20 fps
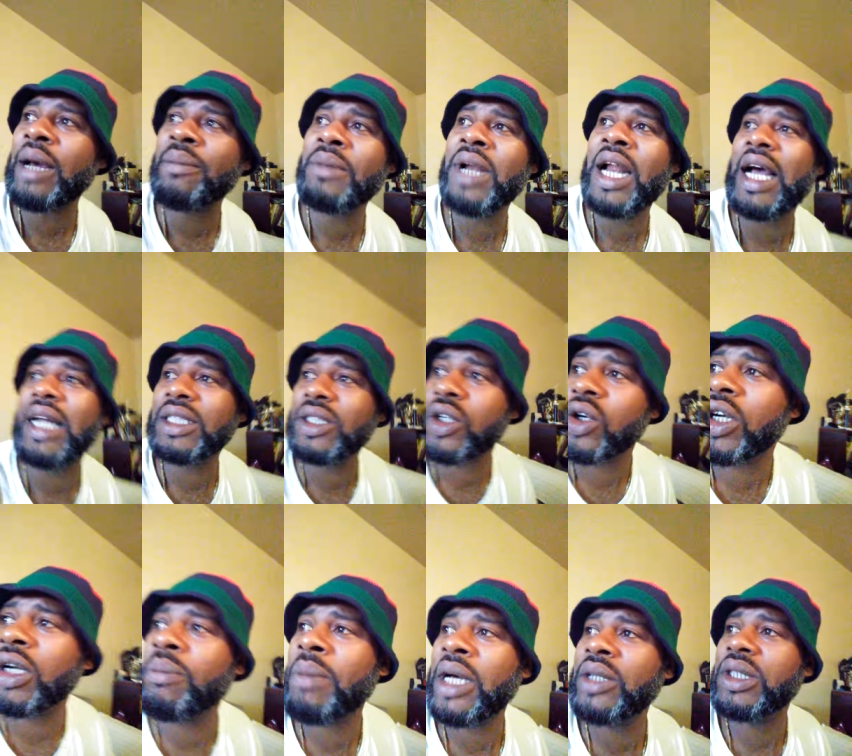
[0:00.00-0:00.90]
And I'm not
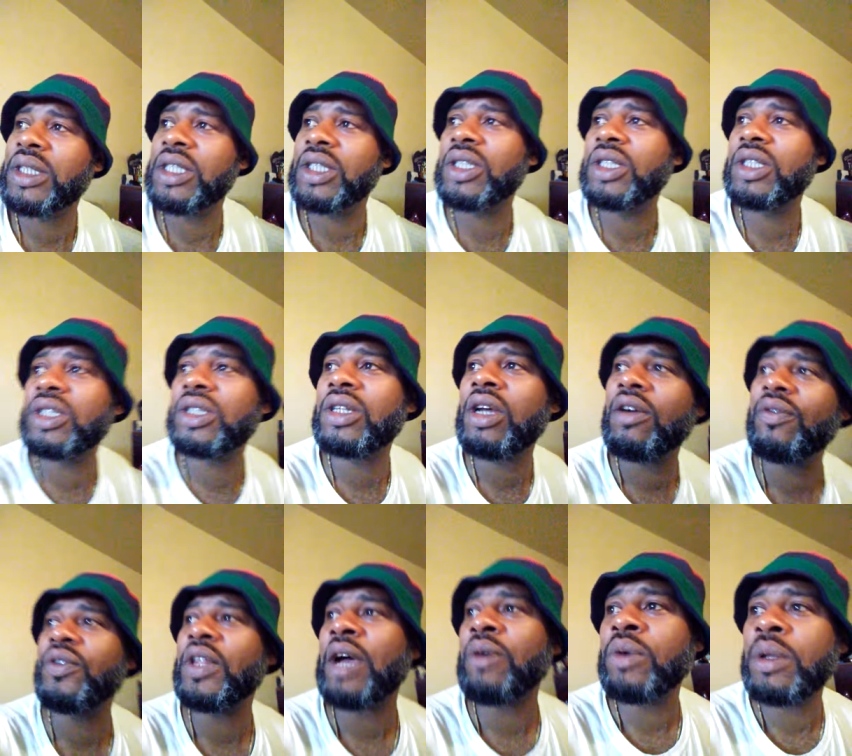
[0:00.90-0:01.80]
talking about this
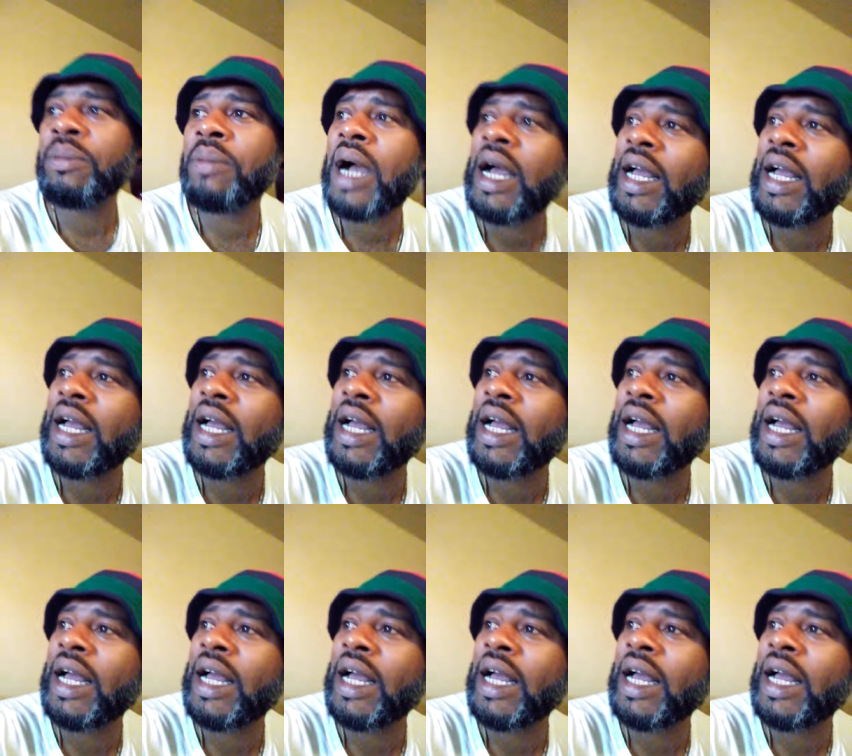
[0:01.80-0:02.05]
stuff that we